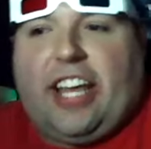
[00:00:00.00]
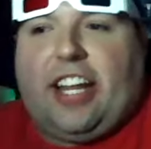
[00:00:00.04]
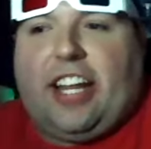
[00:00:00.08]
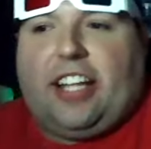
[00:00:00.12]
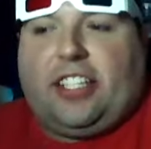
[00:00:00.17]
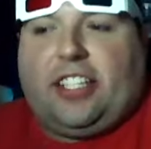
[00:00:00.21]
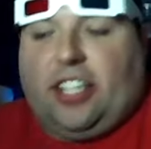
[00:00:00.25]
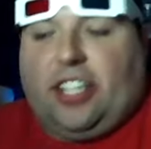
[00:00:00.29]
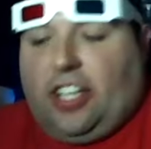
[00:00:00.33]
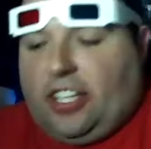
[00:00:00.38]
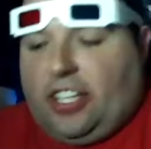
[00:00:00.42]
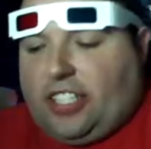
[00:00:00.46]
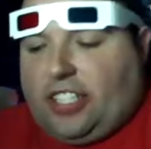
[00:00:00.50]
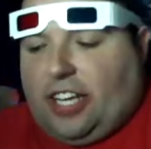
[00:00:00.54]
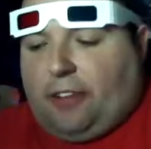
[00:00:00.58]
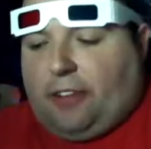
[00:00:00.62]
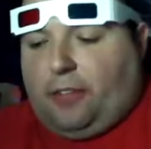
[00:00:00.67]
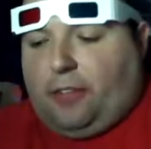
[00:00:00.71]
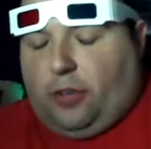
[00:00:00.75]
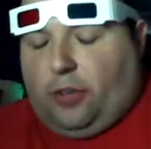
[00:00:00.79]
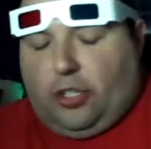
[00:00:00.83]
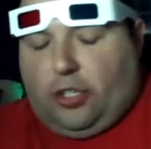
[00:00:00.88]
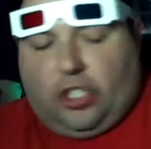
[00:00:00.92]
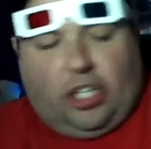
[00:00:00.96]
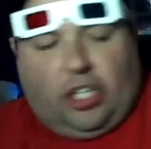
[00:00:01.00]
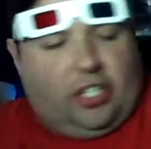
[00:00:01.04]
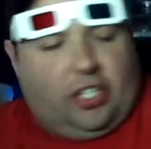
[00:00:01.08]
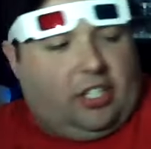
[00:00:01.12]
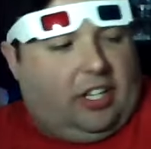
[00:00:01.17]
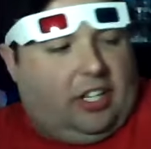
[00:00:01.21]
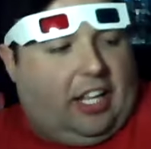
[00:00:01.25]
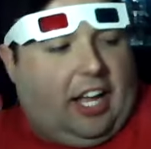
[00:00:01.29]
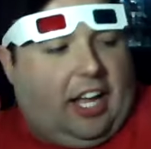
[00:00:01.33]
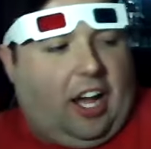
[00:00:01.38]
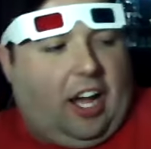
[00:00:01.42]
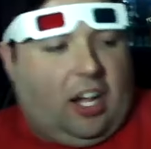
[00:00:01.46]
it until it's like she's
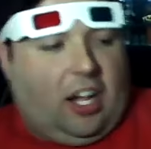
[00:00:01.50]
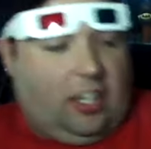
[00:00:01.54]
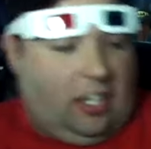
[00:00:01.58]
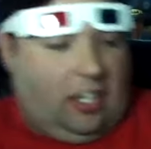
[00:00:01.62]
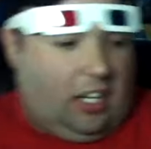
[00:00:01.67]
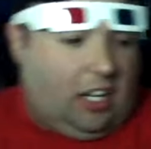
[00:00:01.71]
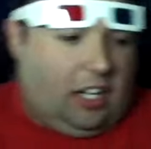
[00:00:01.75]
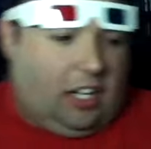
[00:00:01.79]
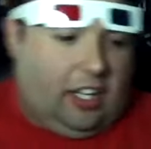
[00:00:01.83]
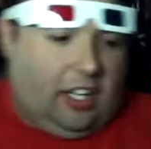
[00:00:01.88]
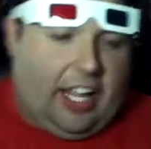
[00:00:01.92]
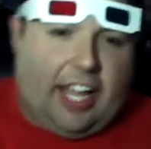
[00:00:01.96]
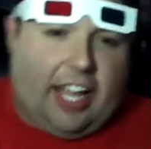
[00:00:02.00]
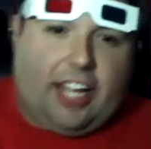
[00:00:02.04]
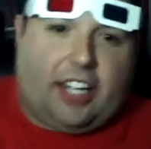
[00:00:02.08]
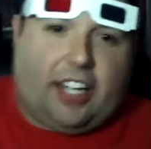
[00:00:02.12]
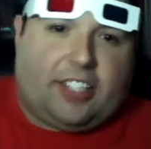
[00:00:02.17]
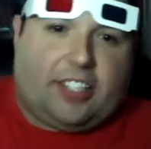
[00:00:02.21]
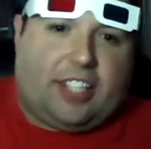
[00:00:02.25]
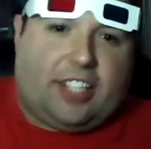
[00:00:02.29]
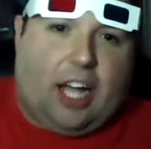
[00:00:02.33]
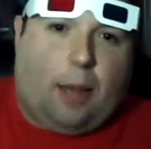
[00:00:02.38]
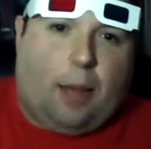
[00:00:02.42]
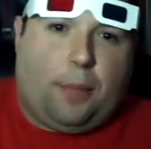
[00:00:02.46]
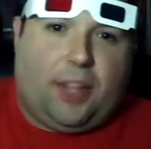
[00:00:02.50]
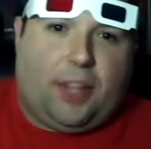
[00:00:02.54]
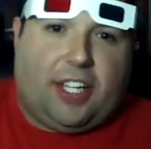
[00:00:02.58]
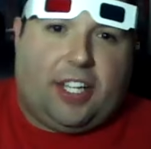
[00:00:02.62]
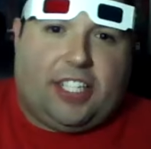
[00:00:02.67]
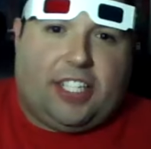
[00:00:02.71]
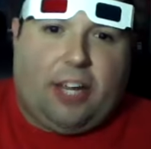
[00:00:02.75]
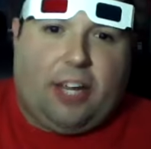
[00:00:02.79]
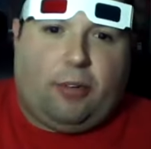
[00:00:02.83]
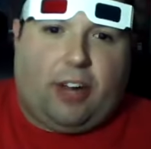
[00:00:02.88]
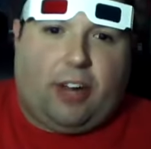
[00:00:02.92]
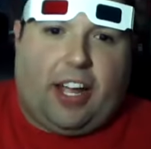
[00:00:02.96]
lay, on, laying on top of the
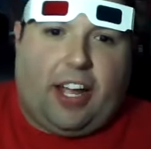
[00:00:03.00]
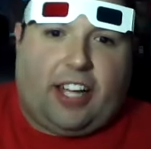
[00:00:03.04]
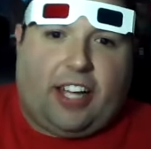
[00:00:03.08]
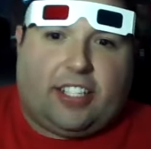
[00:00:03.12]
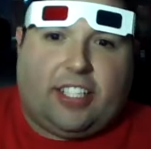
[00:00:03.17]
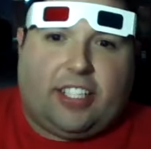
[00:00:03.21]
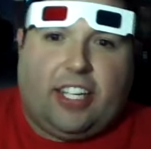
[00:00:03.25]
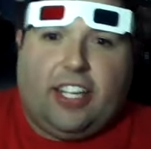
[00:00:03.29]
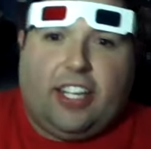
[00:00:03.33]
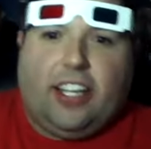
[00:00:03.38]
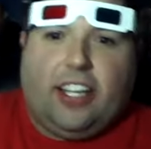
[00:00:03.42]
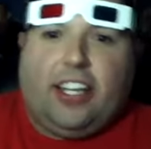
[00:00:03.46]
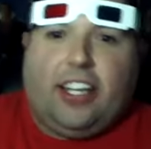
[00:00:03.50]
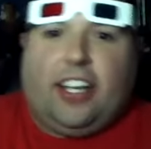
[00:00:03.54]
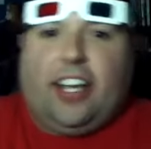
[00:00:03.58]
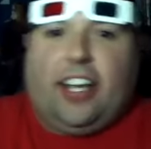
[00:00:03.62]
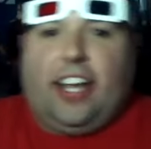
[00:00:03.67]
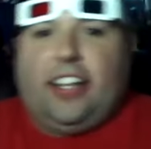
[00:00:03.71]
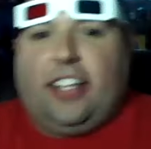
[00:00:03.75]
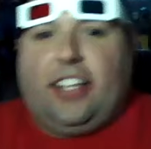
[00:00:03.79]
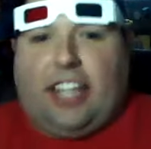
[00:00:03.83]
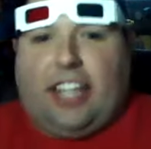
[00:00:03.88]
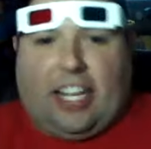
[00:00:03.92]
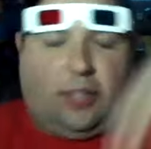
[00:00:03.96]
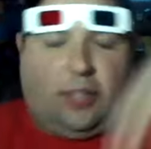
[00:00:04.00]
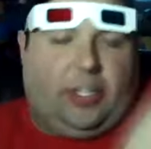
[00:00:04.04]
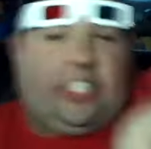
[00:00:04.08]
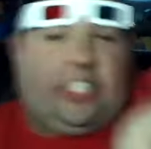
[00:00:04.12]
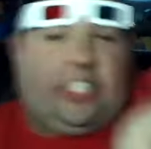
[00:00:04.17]
T-Rex. And then that's when